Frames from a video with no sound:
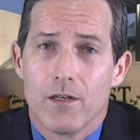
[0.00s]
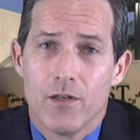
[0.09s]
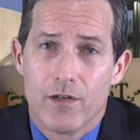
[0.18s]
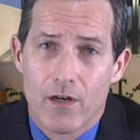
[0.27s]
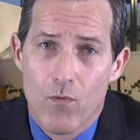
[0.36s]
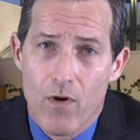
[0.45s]

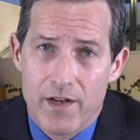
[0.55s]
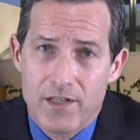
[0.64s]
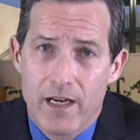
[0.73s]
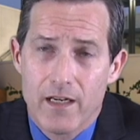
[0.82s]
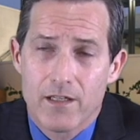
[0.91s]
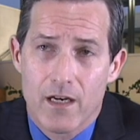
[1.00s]
you're going to want to
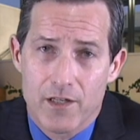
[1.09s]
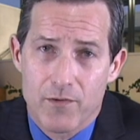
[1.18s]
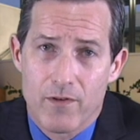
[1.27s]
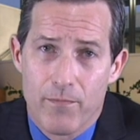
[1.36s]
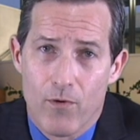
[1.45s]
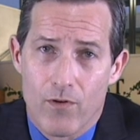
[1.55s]
stay in touch
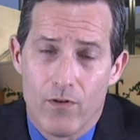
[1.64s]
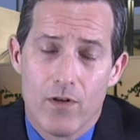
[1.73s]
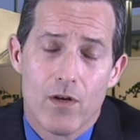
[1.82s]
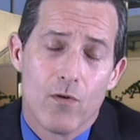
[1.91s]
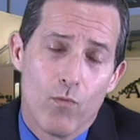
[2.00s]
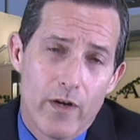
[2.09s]
with the portal.
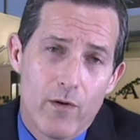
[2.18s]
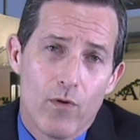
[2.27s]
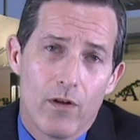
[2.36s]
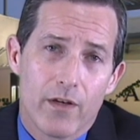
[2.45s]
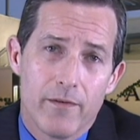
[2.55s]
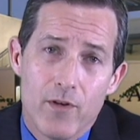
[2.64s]
We
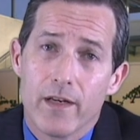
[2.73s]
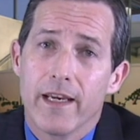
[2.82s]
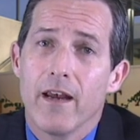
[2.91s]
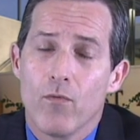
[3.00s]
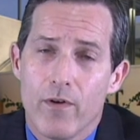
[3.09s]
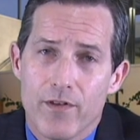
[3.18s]
will
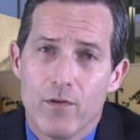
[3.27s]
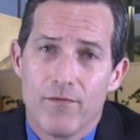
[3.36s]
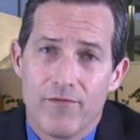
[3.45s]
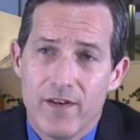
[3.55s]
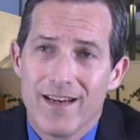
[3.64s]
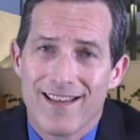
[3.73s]
communicate with you
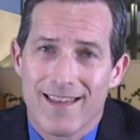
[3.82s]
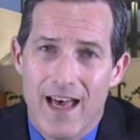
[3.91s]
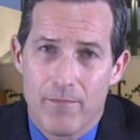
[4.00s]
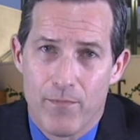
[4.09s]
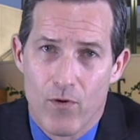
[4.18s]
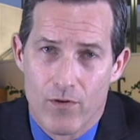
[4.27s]
via
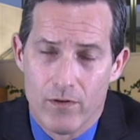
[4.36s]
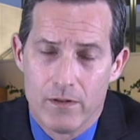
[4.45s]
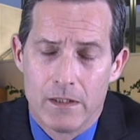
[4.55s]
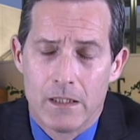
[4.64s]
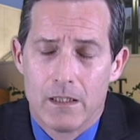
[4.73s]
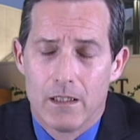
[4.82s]
that portal
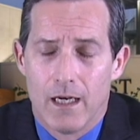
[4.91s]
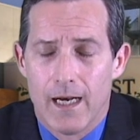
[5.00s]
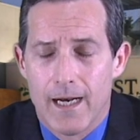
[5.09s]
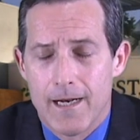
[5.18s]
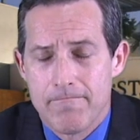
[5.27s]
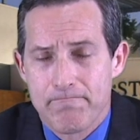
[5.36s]

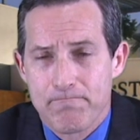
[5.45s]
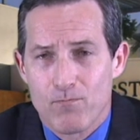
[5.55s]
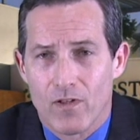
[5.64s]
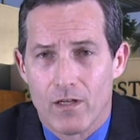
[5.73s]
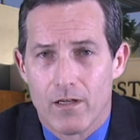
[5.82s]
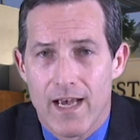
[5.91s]

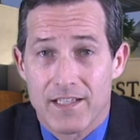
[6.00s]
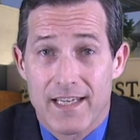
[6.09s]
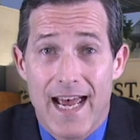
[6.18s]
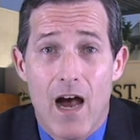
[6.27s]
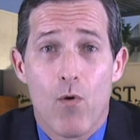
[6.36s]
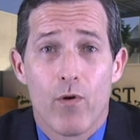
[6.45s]
as to
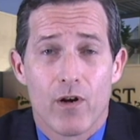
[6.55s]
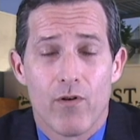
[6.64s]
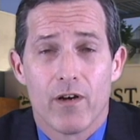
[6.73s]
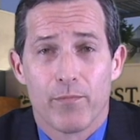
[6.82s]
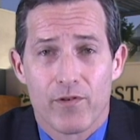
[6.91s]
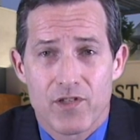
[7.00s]
how we're going
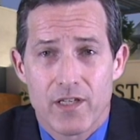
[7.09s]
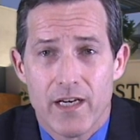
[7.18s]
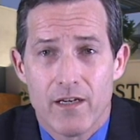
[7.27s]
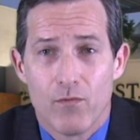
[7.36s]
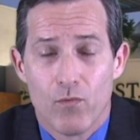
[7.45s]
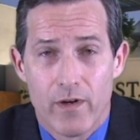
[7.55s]
to
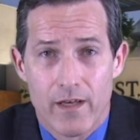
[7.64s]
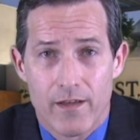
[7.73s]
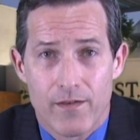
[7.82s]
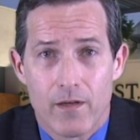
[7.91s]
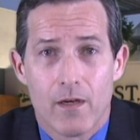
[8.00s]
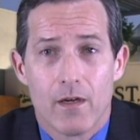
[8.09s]
proceed
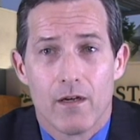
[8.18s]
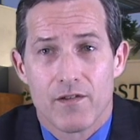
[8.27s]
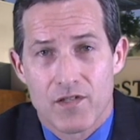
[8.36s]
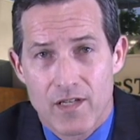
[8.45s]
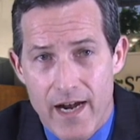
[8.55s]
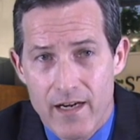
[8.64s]
with
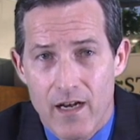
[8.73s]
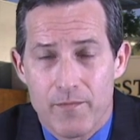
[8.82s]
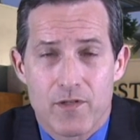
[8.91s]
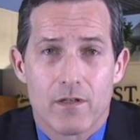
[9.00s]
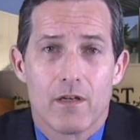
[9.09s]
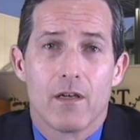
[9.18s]

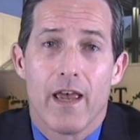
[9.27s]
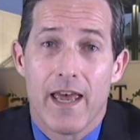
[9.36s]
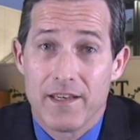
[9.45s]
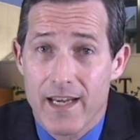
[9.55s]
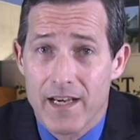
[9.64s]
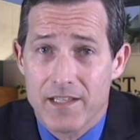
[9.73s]
sign-ups
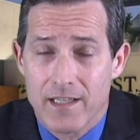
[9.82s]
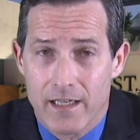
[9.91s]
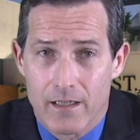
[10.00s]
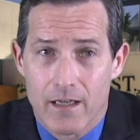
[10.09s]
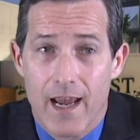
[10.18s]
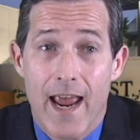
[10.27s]
and testing,
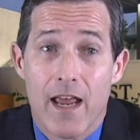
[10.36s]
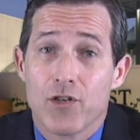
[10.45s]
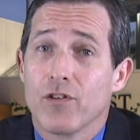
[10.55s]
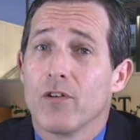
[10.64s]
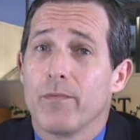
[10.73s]
and should there